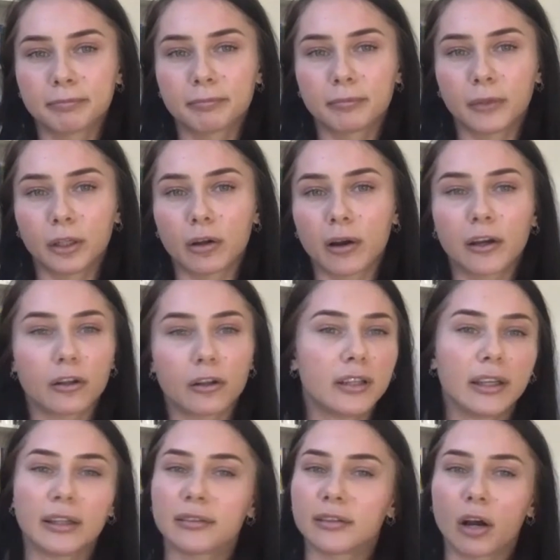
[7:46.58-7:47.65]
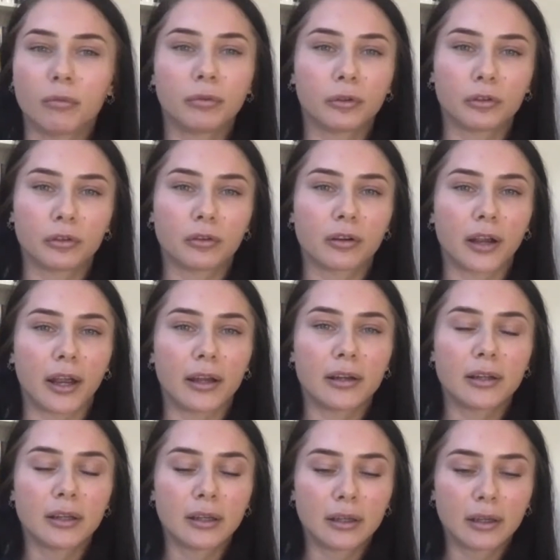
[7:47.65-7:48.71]
I don't think it's helpful to create
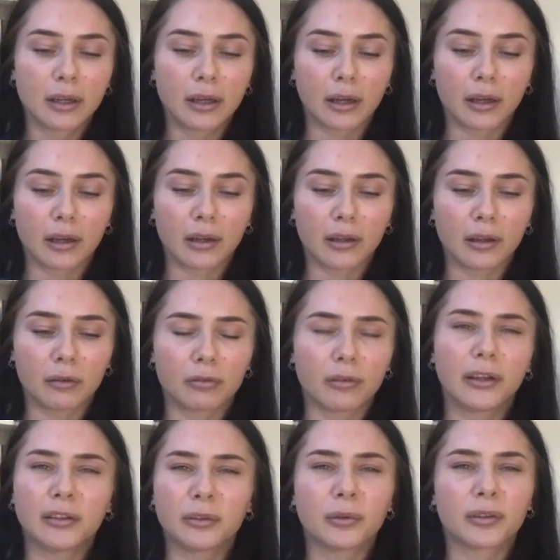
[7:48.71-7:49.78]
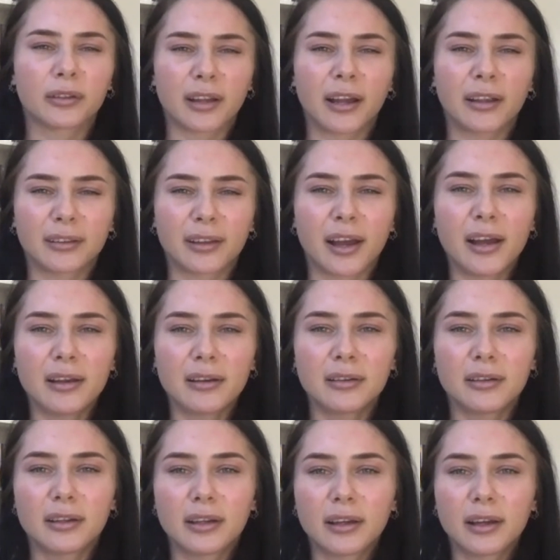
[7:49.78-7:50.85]
a resource like that.
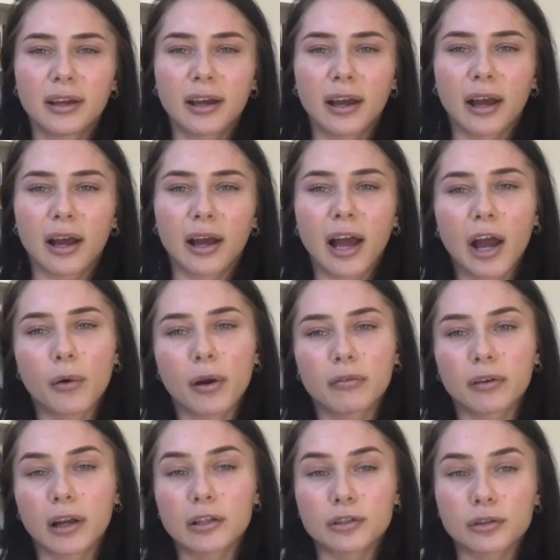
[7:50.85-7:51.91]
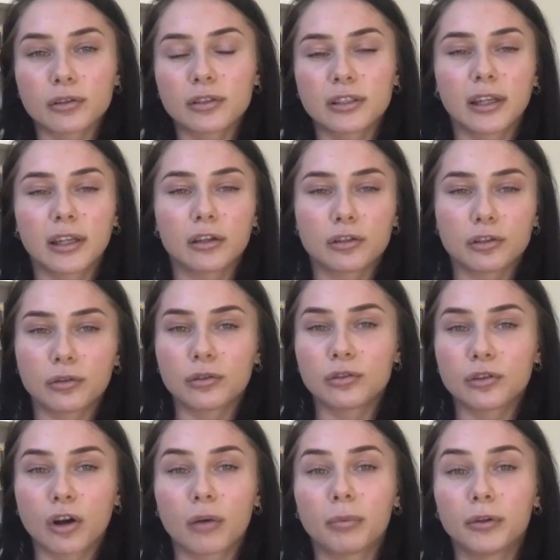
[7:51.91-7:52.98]
However, I do see a
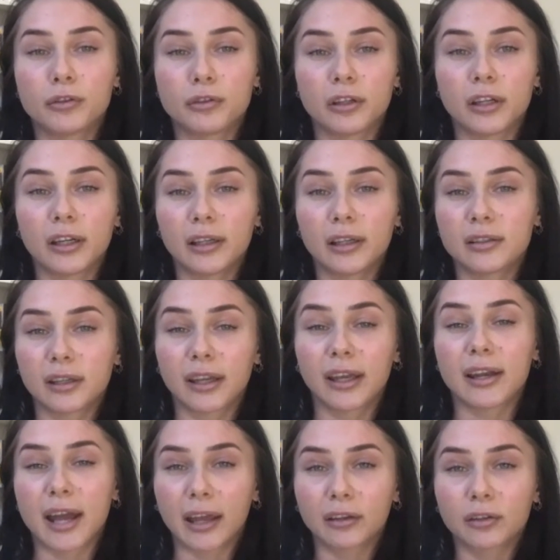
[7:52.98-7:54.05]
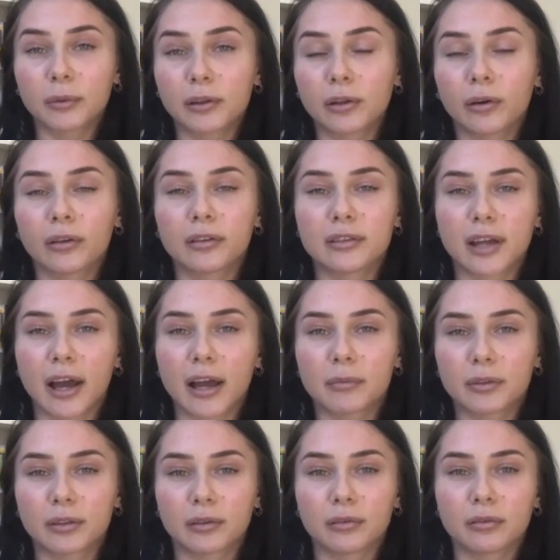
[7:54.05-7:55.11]
huge opportunity to connect with those
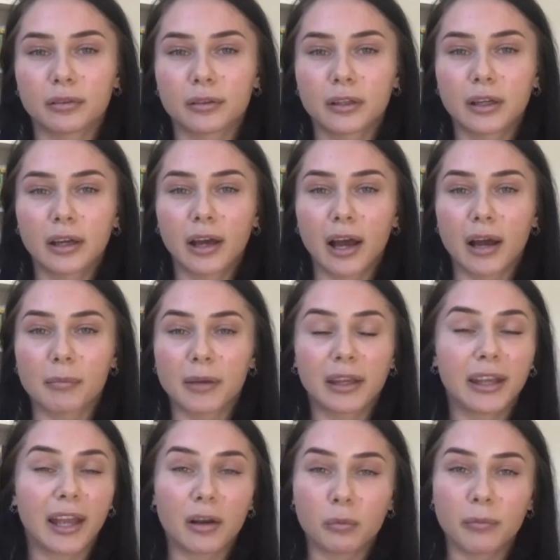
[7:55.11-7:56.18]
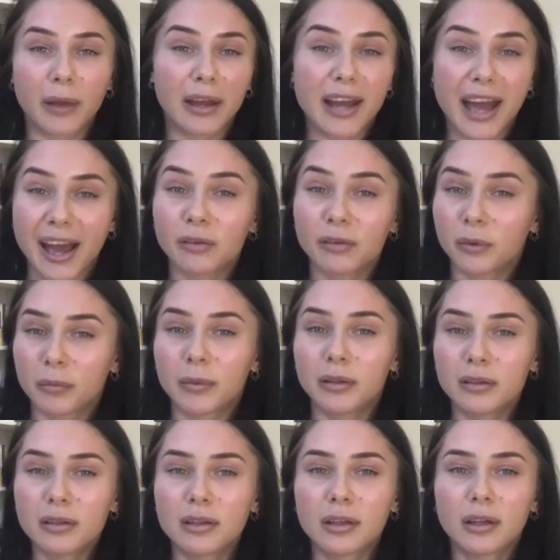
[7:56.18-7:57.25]
types of, again, men and women
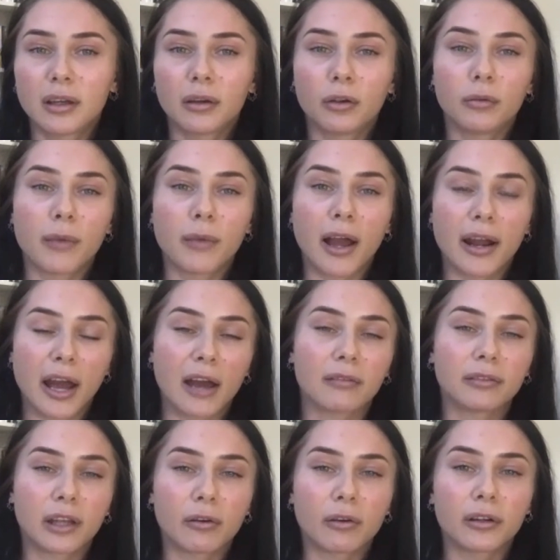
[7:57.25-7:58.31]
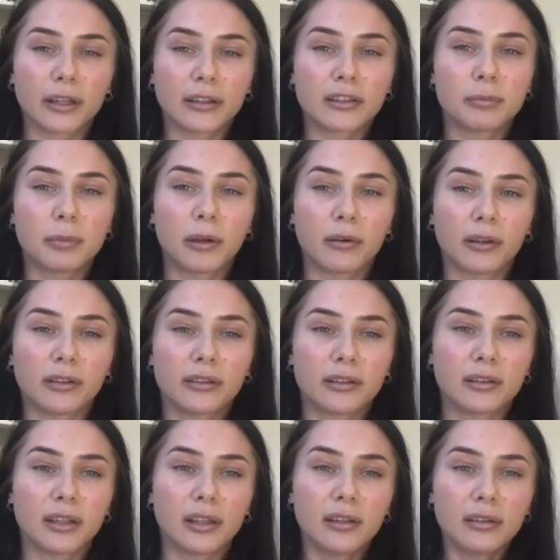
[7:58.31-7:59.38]
who might have their own experience
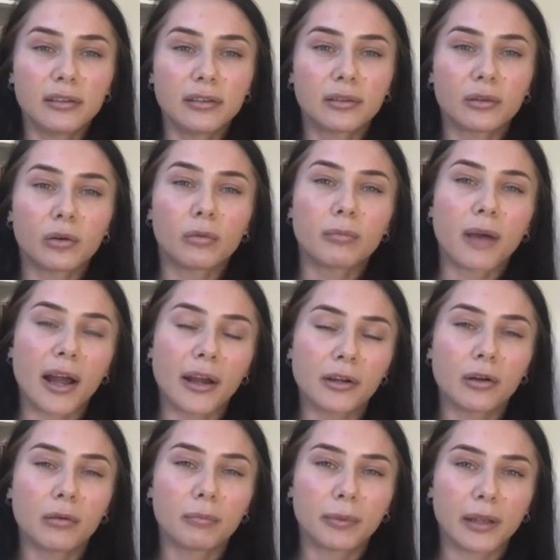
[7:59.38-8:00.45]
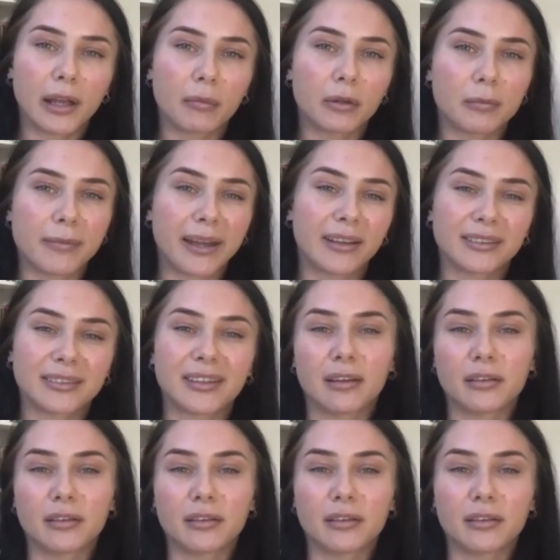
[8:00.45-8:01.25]
in this or might not be able to make sense